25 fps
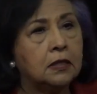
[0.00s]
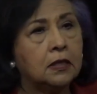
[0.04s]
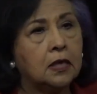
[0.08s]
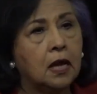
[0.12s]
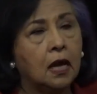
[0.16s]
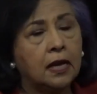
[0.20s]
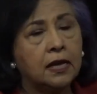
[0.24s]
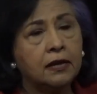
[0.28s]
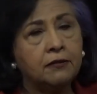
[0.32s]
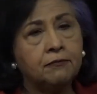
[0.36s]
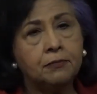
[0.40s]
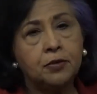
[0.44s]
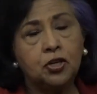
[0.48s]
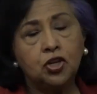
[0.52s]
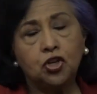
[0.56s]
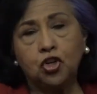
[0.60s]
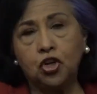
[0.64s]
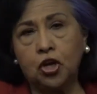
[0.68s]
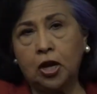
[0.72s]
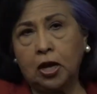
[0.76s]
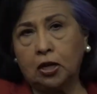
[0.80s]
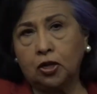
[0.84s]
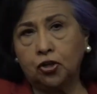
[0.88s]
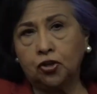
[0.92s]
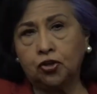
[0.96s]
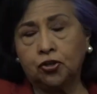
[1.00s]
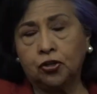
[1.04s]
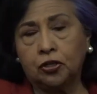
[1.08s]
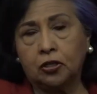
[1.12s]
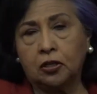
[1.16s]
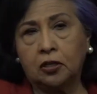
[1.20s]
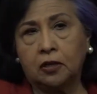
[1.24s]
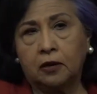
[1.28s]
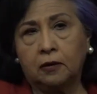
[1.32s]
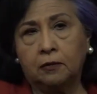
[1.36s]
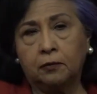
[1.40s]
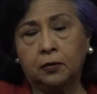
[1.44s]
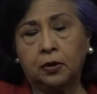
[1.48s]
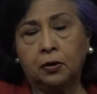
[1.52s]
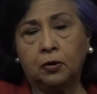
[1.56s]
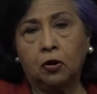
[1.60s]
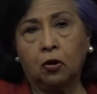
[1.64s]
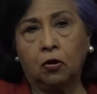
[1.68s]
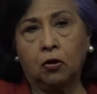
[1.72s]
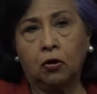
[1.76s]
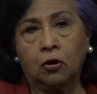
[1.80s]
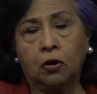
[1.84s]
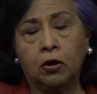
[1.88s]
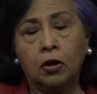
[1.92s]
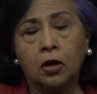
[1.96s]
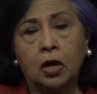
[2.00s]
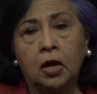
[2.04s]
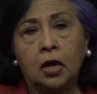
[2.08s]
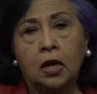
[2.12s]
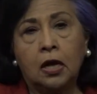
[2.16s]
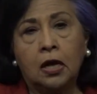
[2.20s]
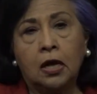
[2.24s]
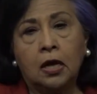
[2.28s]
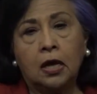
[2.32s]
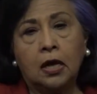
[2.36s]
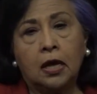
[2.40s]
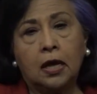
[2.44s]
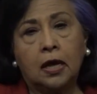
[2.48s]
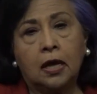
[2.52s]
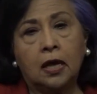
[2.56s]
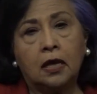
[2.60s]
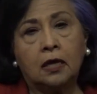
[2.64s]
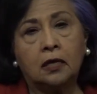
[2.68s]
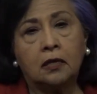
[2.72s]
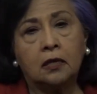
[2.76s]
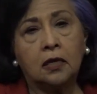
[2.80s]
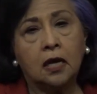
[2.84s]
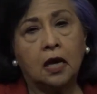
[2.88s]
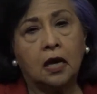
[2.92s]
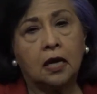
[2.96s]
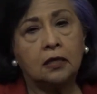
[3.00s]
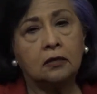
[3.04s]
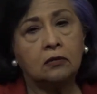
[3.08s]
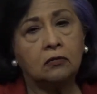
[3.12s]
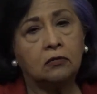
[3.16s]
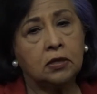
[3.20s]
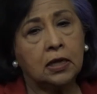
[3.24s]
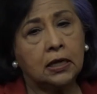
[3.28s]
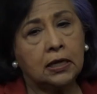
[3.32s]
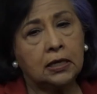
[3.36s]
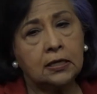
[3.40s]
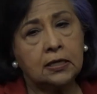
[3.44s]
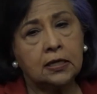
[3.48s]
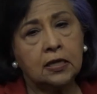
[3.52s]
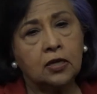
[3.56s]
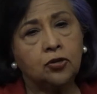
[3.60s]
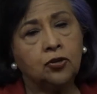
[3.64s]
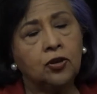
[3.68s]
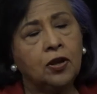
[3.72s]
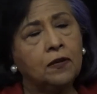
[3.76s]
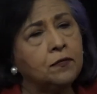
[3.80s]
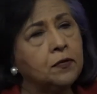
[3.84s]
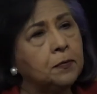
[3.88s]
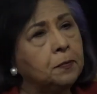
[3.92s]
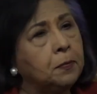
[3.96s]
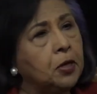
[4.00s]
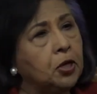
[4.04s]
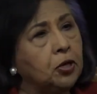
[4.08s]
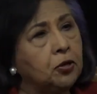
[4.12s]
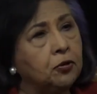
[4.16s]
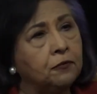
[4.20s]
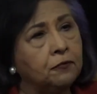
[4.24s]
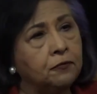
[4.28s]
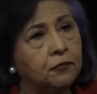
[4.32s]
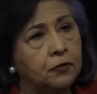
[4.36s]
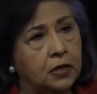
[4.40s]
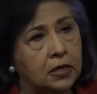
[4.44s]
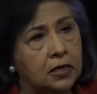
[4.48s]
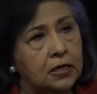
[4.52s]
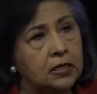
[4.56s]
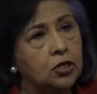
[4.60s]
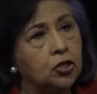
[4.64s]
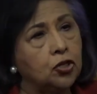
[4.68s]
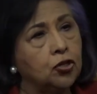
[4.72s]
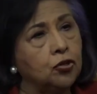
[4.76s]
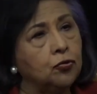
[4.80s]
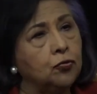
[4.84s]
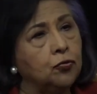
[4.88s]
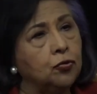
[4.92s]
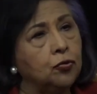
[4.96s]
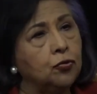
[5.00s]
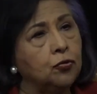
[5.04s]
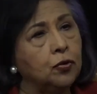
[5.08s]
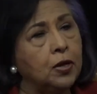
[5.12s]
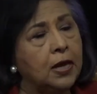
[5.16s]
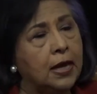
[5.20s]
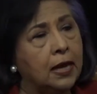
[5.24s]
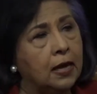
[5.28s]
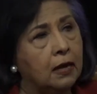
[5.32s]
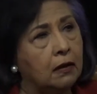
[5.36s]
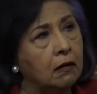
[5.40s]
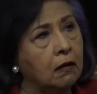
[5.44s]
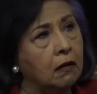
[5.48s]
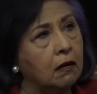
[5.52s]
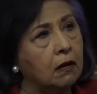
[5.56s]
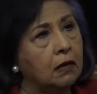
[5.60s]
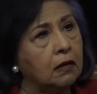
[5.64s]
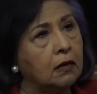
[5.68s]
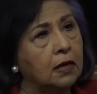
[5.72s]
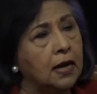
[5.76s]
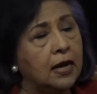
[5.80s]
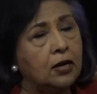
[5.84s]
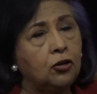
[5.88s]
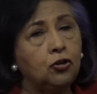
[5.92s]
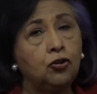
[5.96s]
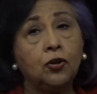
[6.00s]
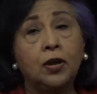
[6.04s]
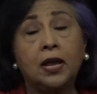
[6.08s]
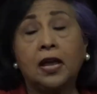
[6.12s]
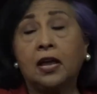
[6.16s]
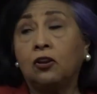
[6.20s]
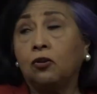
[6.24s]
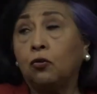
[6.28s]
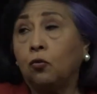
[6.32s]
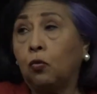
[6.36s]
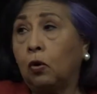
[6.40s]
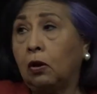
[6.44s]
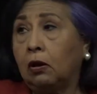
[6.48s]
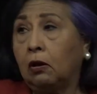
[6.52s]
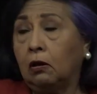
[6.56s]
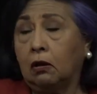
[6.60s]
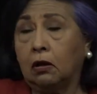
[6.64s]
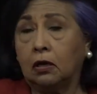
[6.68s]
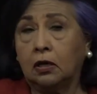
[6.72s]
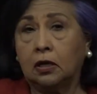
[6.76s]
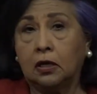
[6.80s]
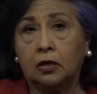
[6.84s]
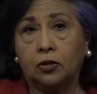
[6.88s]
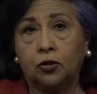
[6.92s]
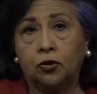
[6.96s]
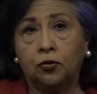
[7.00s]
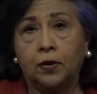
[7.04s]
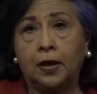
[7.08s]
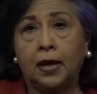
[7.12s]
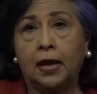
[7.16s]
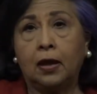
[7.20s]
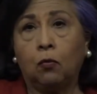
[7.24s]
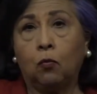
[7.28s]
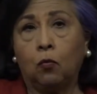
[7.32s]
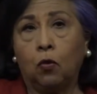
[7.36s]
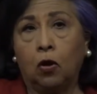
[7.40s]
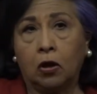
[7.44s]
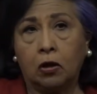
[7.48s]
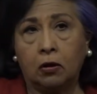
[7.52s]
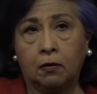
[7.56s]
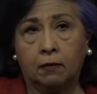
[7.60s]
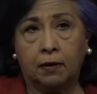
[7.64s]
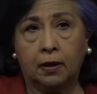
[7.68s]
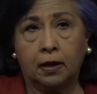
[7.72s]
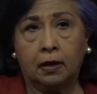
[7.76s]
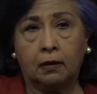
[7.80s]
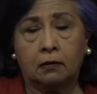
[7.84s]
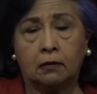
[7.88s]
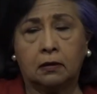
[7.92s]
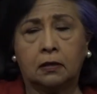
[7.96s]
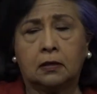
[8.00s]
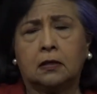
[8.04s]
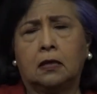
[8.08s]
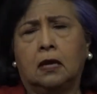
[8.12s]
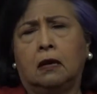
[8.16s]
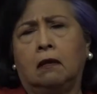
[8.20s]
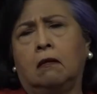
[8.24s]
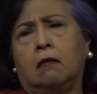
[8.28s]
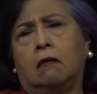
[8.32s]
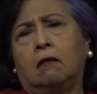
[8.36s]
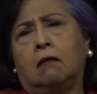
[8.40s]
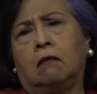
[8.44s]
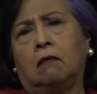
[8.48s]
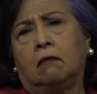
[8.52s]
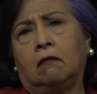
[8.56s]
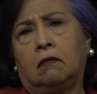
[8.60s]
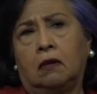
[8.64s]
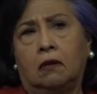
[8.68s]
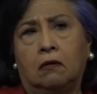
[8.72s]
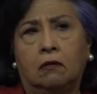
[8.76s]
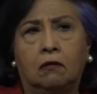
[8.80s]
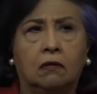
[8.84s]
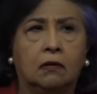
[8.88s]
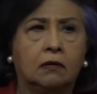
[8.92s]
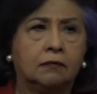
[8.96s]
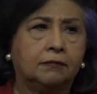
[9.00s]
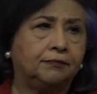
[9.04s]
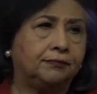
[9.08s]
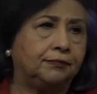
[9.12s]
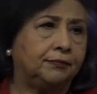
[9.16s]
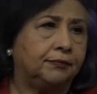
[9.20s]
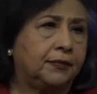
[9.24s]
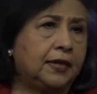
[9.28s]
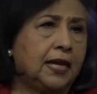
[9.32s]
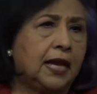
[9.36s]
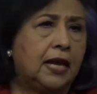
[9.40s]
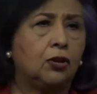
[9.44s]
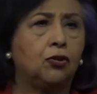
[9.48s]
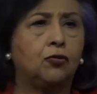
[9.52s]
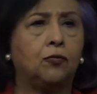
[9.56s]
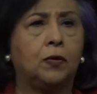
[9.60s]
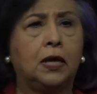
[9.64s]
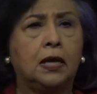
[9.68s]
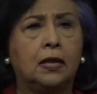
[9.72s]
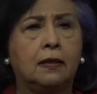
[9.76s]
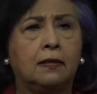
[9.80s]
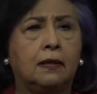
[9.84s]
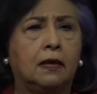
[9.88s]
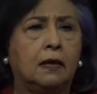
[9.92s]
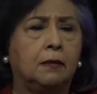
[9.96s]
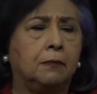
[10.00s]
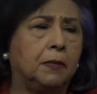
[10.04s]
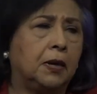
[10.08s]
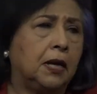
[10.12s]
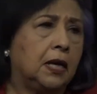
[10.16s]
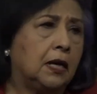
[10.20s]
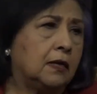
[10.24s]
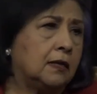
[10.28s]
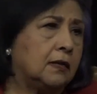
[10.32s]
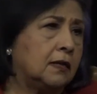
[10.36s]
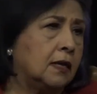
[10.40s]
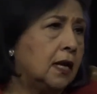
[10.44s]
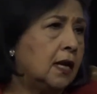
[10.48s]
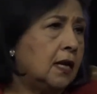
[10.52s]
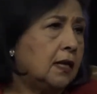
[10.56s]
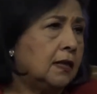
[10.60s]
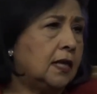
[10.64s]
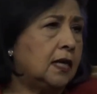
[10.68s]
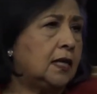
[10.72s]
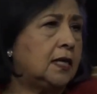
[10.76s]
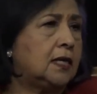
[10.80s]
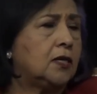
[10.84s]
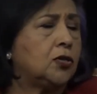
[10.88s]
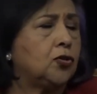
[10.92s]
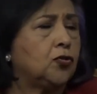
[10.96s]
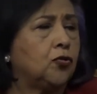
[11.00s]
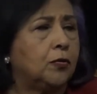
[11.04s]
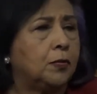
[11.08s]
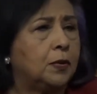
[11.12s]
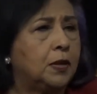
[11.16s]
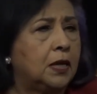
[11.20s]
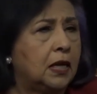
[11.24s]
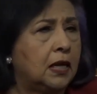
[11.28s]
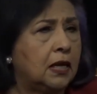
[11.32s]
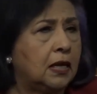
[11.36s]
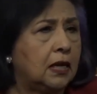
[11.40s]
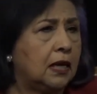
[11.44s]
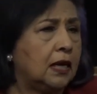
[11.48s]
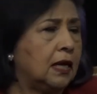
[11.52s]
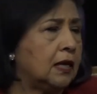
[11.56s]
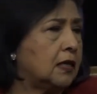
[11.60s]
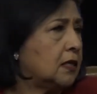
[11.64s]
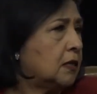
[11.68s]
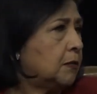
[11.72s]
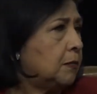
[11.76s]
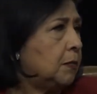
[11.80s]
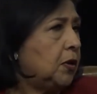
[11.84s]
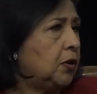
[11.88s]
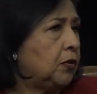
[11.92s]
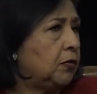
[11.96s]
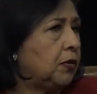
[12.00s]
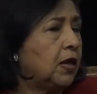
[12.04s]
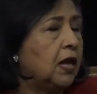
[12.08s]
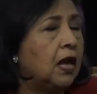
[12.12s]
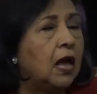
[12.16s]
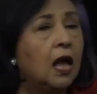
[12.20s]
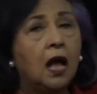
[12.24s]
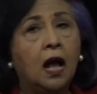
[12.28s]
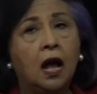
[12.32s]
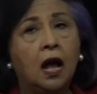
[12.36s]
I have been challenged in that regard. And, and like I said, you have to pick your fights. You, you cannot, and you can't dwell on it. You can't walk around and say, oh, you know, I can't do anything because they discriminate against me. Or they,